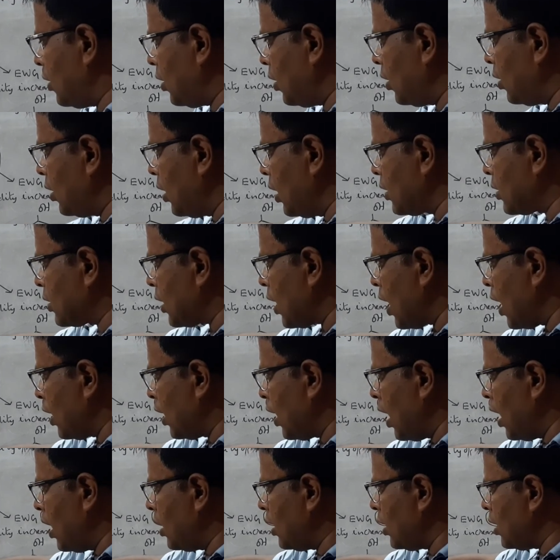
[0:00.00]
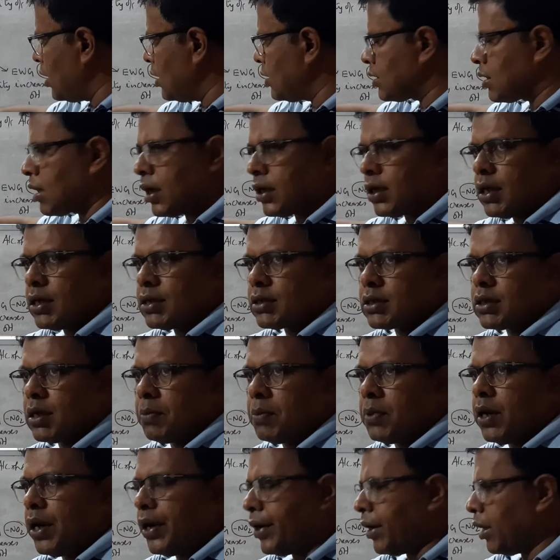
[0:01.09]
this anion is getting
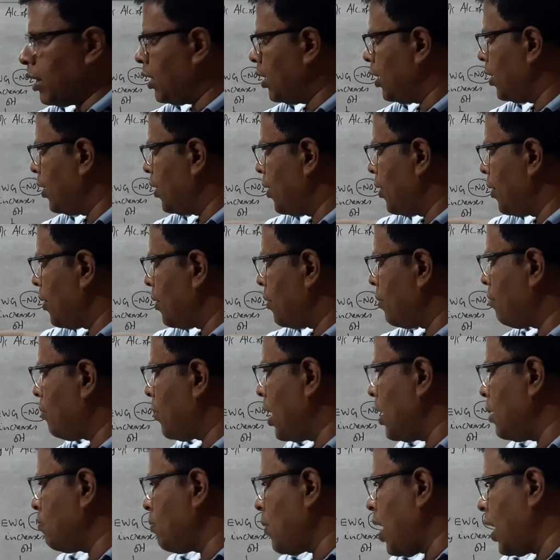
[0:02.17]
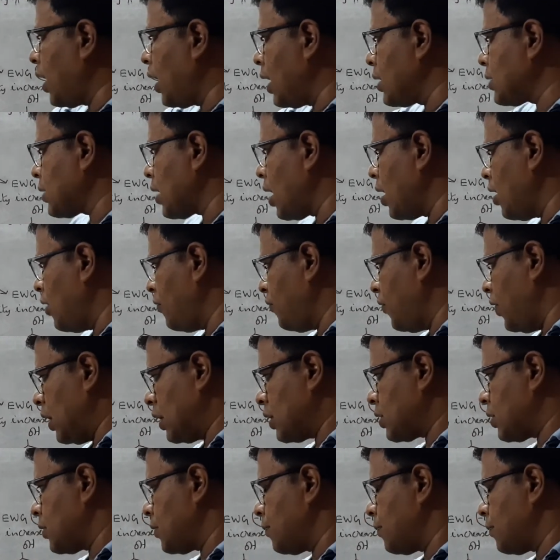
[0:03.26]
stability by minus R effect,